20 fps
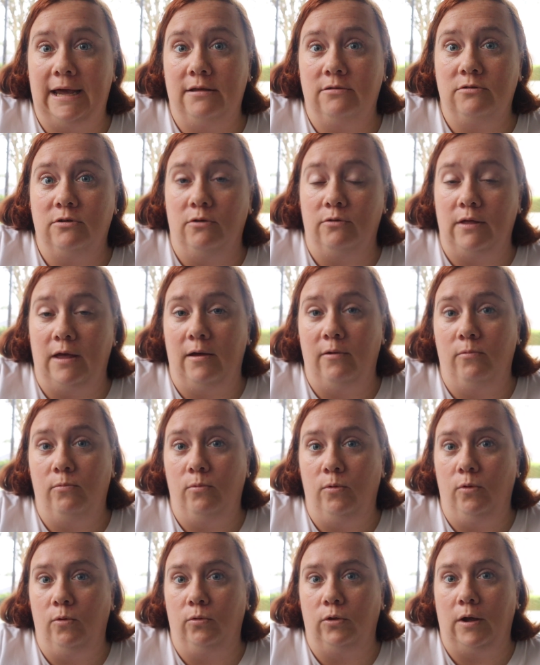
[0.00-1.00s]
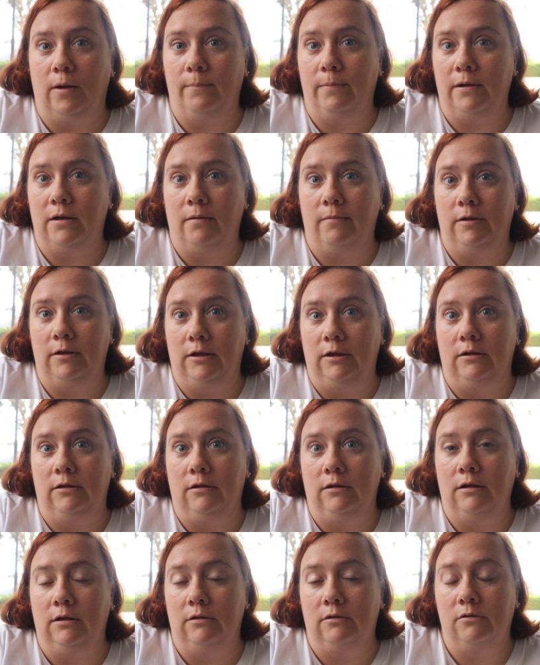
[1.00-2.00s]
so they will not be coming
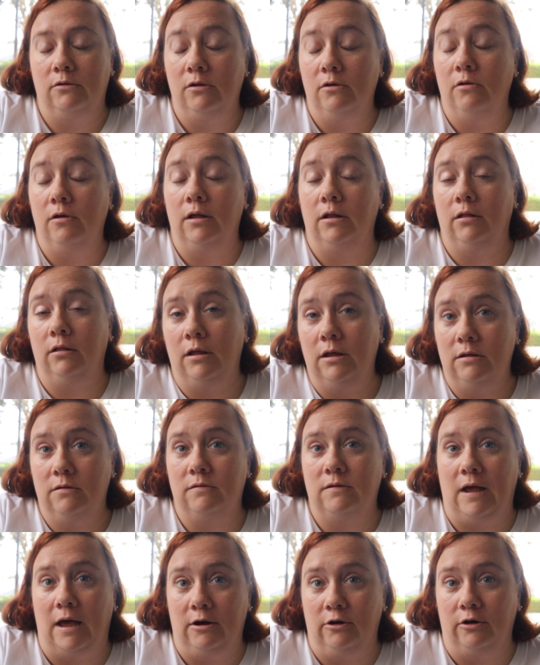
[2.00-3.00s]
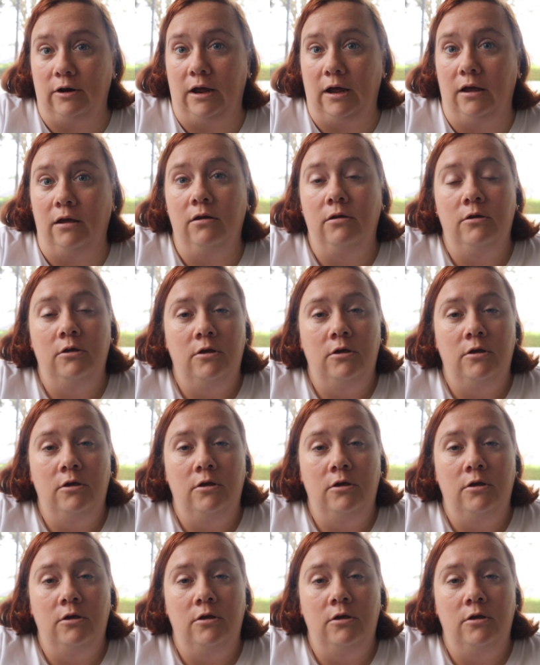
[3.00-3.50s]
in until at least Saturday,